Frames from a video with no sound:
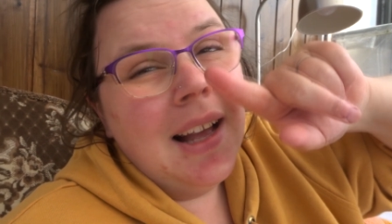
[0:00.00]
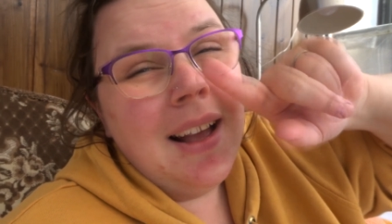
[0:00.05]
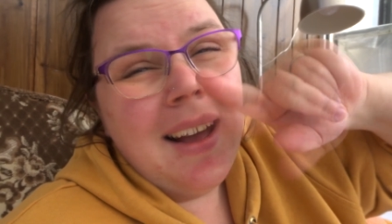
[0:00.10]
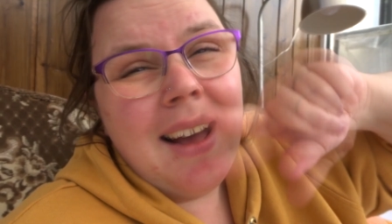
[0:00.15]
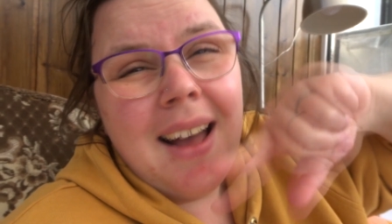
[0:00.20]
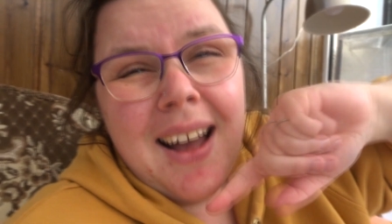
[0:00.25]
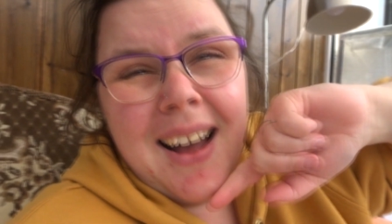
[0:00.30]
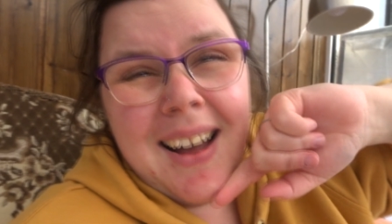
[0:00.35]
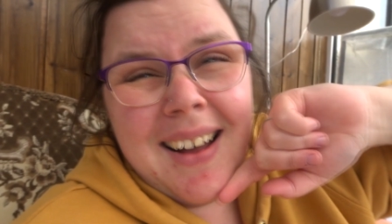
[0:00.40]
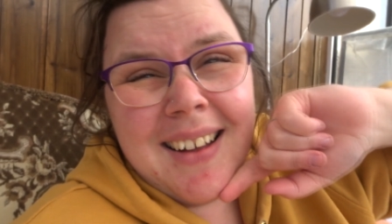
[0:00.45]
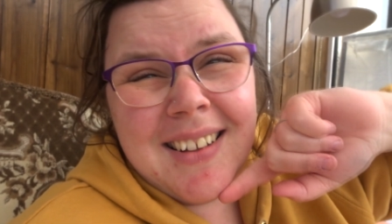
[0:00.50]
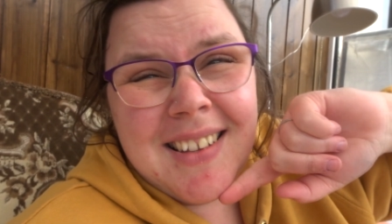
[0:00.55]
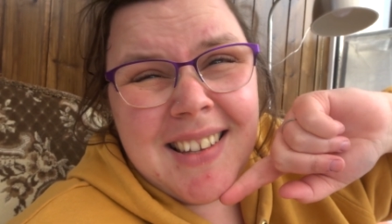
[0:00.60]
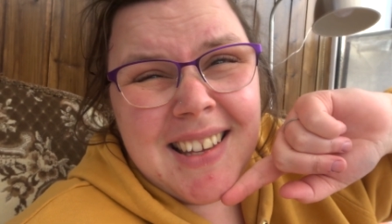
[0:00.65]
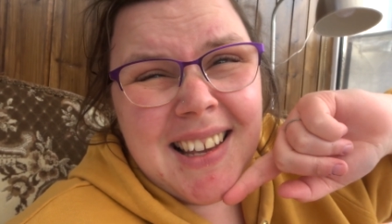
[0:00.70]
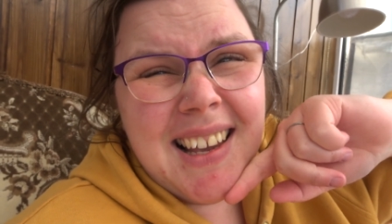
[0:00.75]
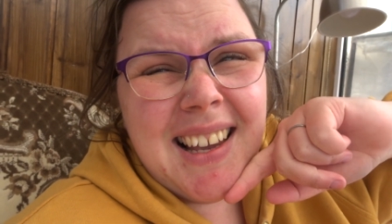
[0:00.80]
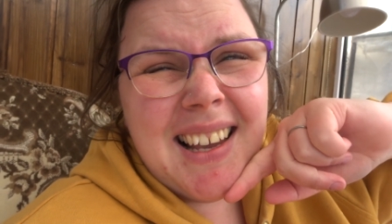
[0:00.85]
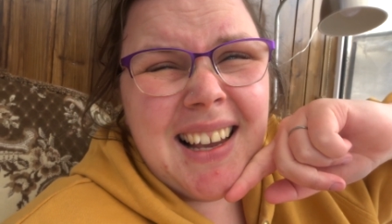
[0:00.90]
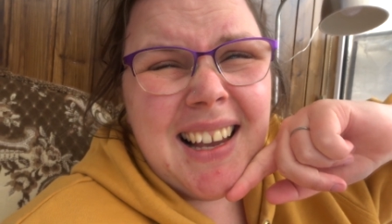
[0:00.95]
I'll
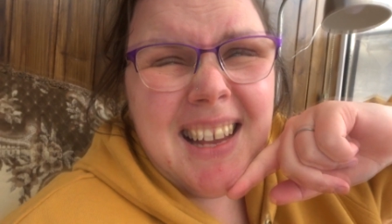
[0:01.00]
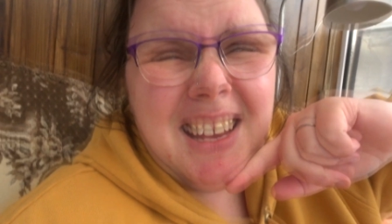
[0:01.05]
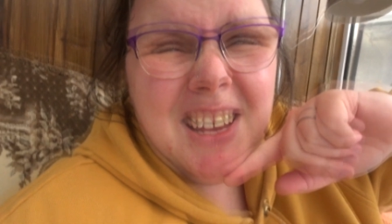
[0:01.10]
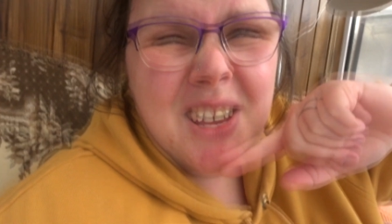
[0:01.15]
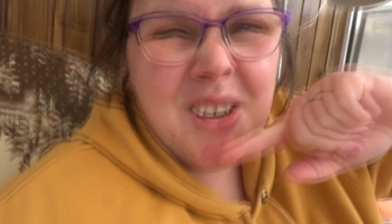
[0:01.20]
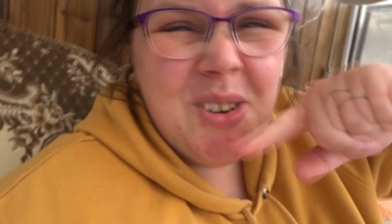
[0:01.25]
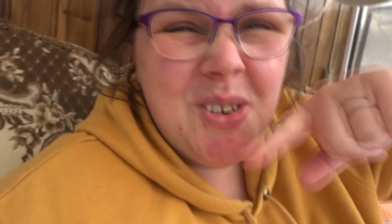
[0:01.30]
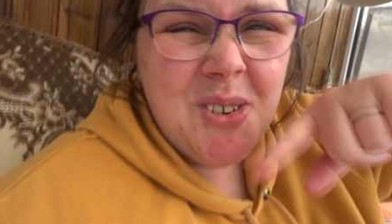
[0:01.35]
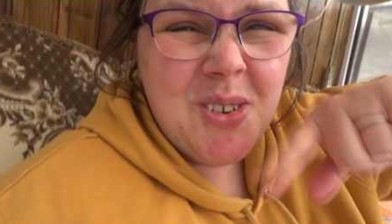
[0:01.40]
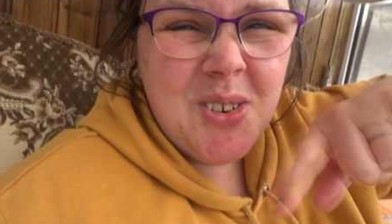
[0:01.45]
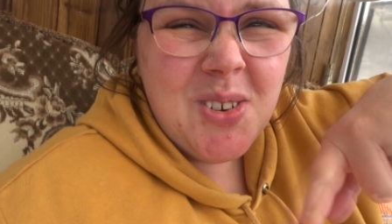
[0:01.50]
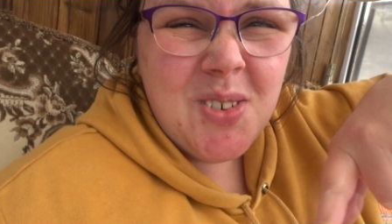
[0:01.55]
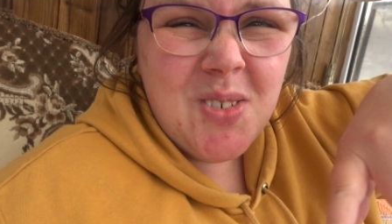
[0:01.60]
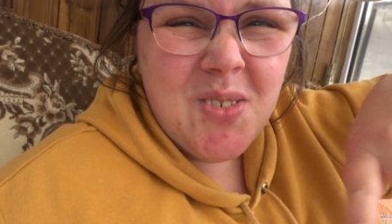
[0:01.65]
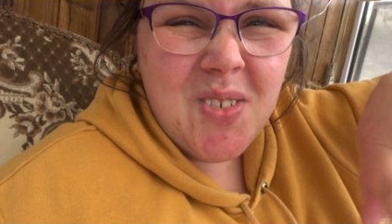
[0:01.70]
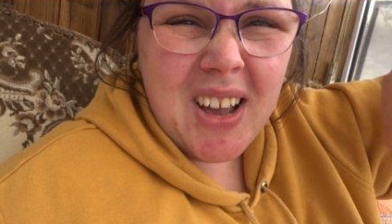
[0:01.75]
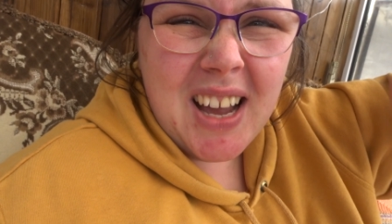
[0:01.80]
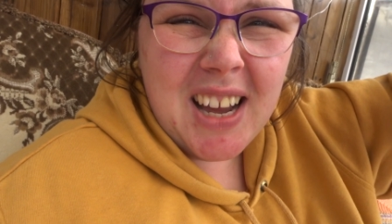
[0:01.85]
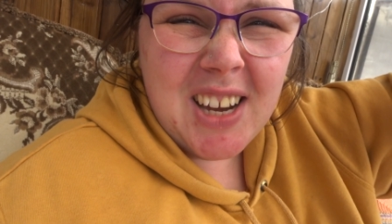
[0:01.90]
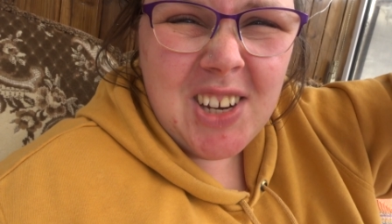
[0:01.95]
see you
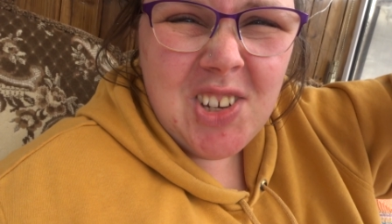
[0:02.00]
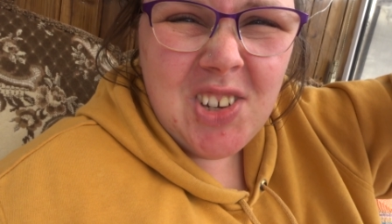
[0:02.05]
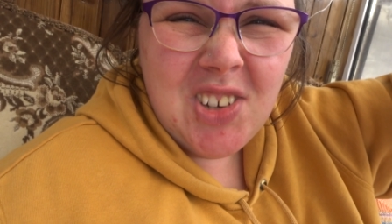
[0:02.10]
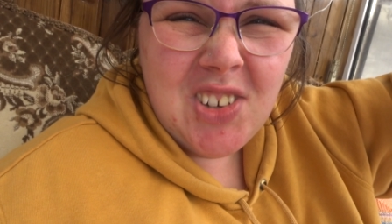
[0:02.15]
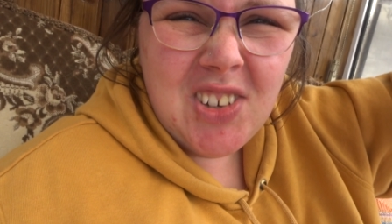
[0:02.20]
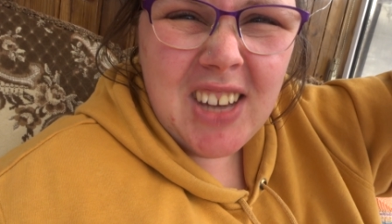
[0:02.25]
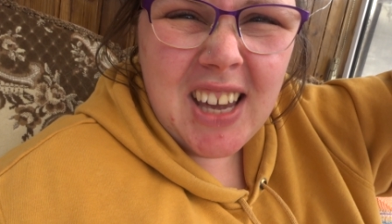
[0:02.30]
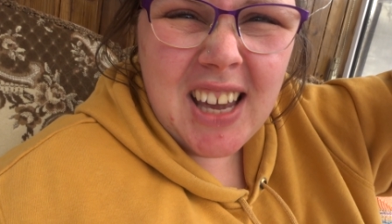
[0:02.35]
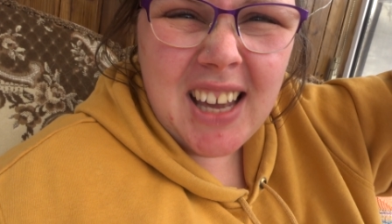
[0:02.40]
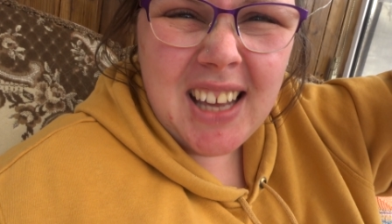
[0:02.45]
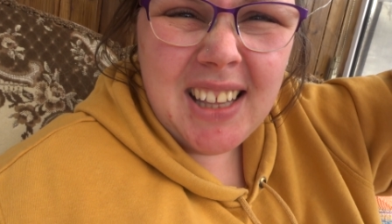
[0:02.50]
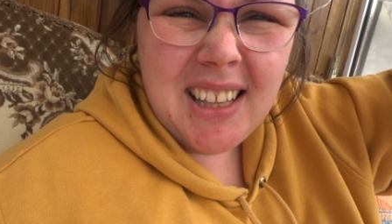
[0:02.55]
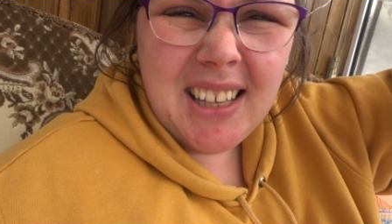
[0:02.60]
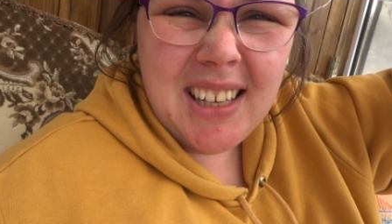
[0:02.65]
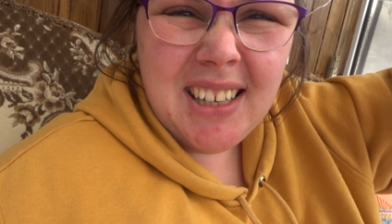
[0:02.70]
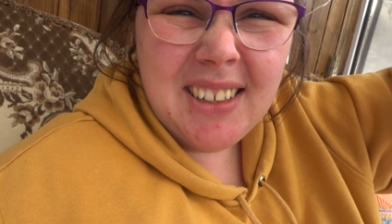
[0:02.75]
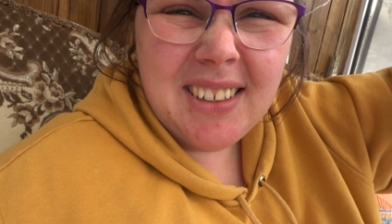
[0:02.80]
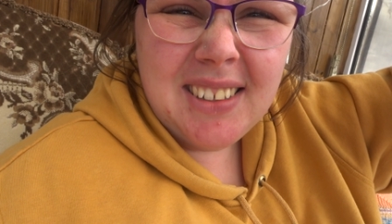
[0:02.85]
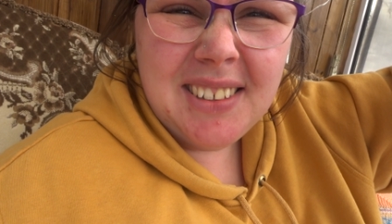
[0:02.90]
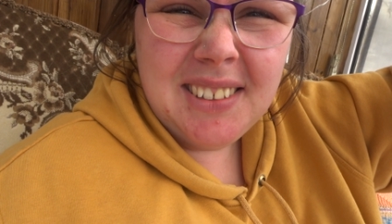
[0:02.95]
when you get
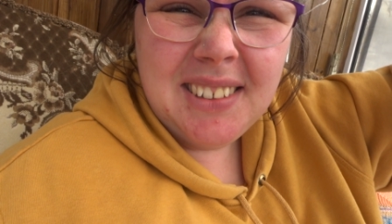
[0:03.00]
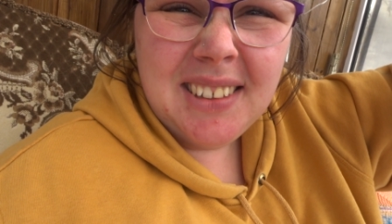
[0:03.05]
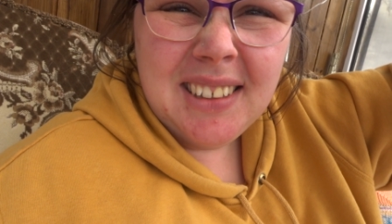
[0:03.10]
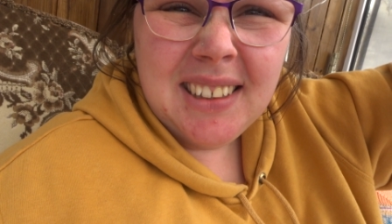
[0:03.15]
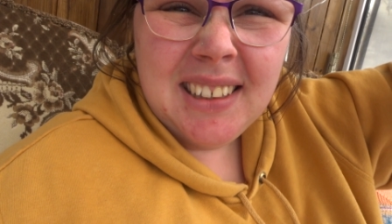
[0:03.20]
there,